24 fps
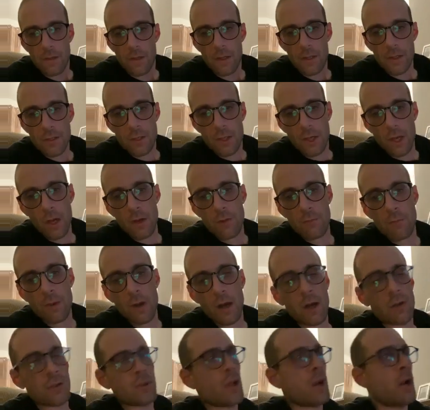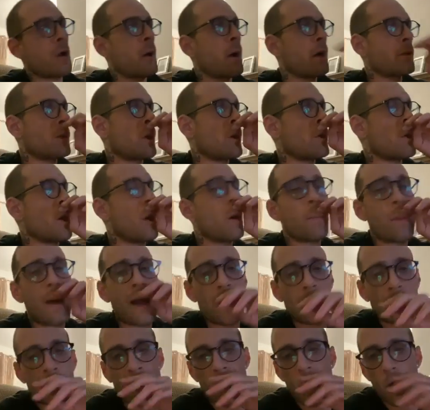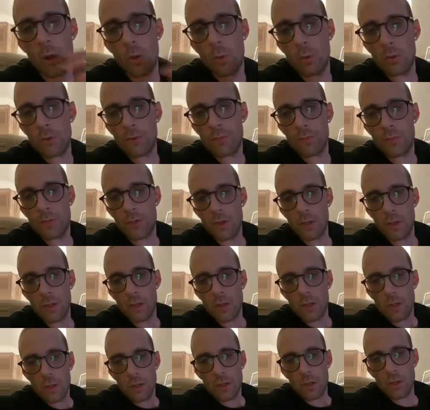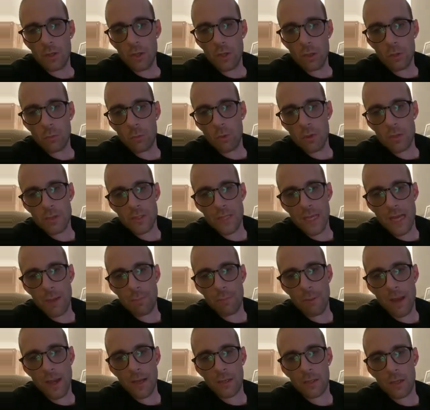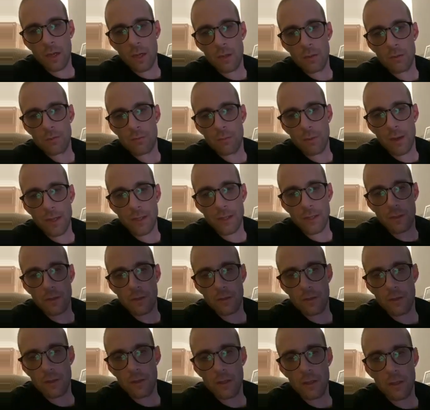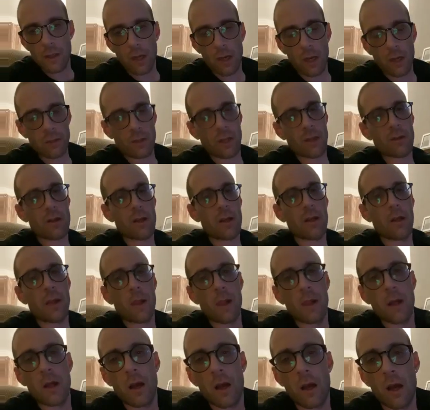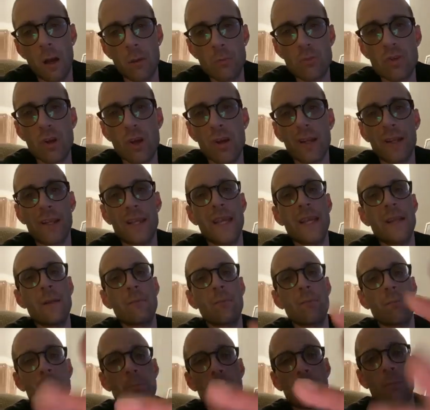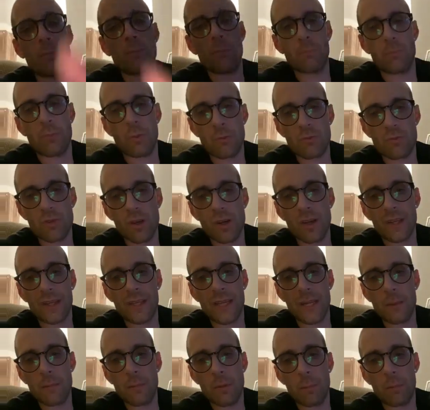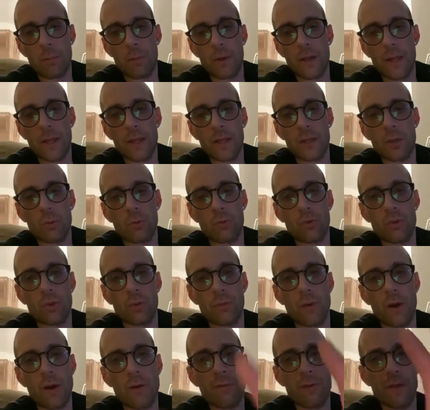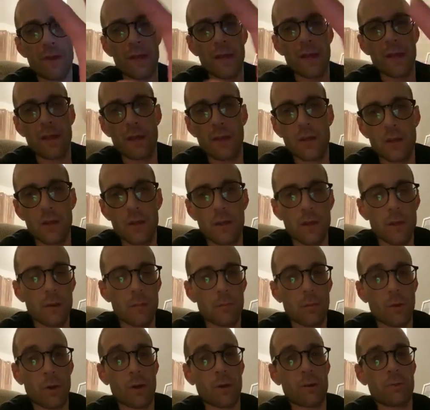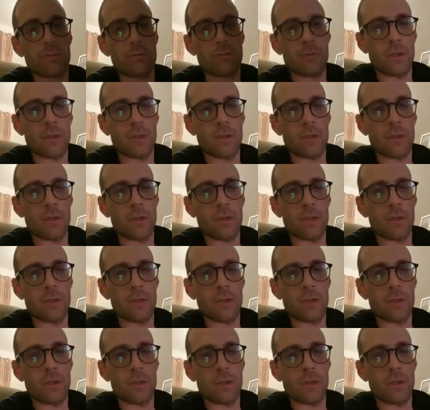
It's Gove, but I don't know about Gove. Luke, what's that about Gove, mate? I'm trying to keep my political stuff off here, but